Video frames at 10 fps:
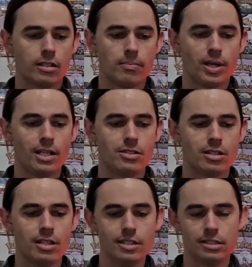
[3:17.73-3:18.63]
compared
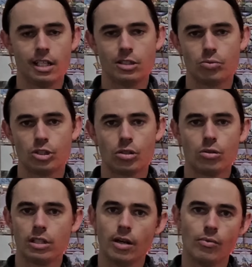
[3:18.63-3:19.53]
to these sets, which
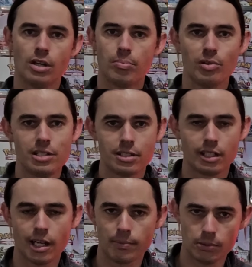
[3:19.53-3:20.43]
could get reprinted
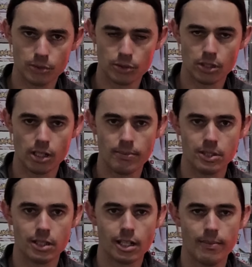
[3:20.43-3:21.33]
a couple more
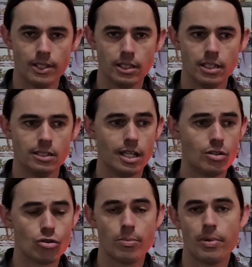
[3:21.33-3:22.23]
times in the coming years
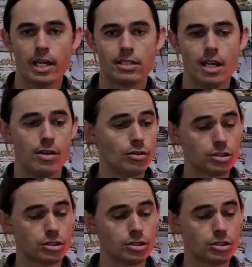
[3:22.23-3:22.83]
and drop back down.